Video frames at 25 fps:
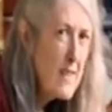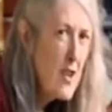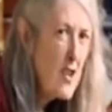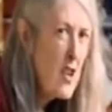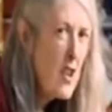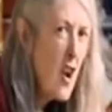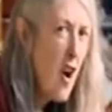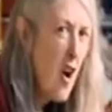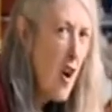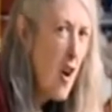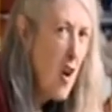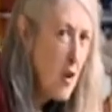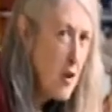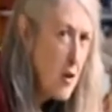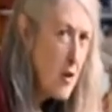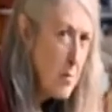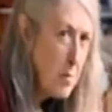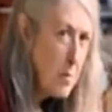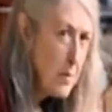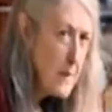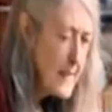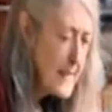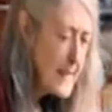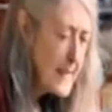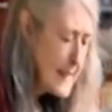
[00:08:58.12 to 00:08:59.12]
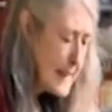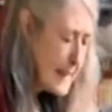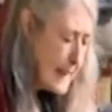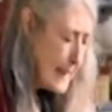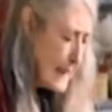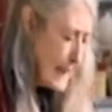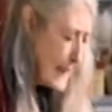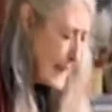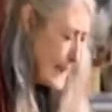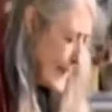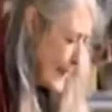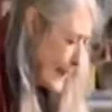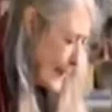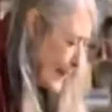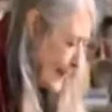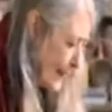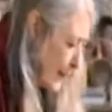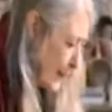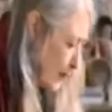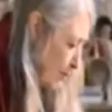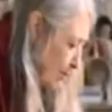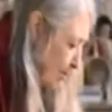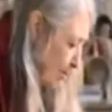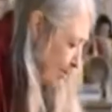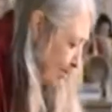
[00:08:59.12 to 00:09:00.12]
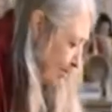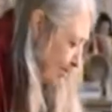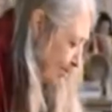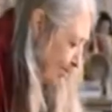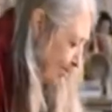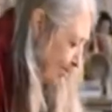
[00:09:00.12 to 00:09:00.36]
but it's got a horrible sting in the tail.